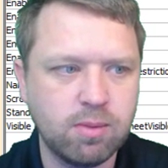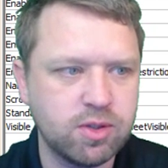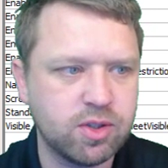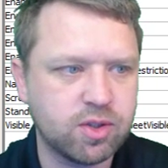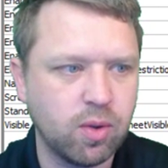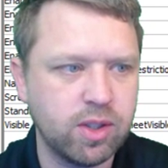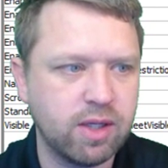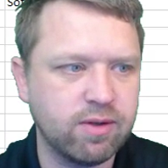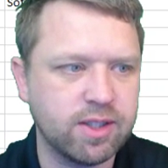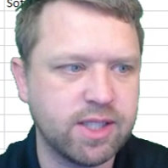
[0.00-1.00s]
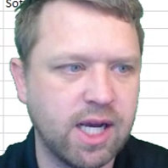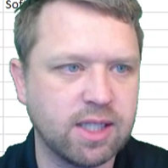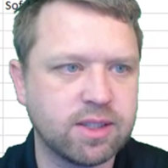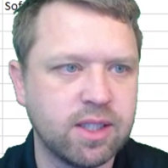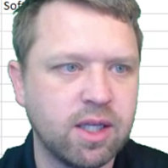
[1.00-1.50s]
Let's just go ahead and give it a
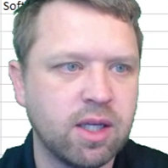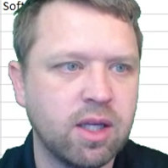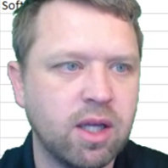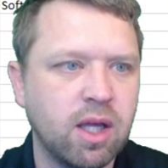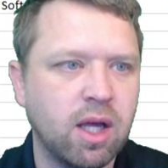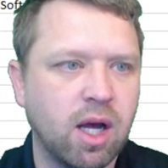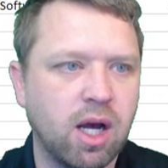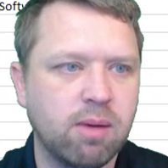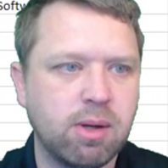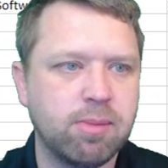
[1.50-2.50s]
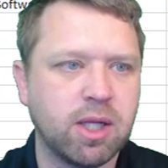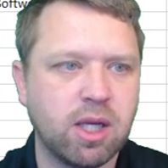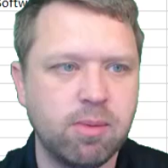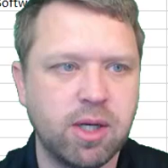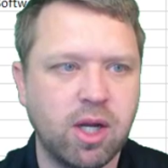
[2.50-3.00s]
test. I'm going to
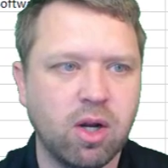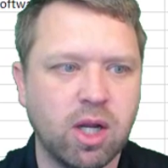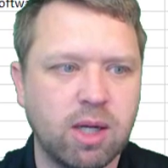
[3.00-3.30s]
come in here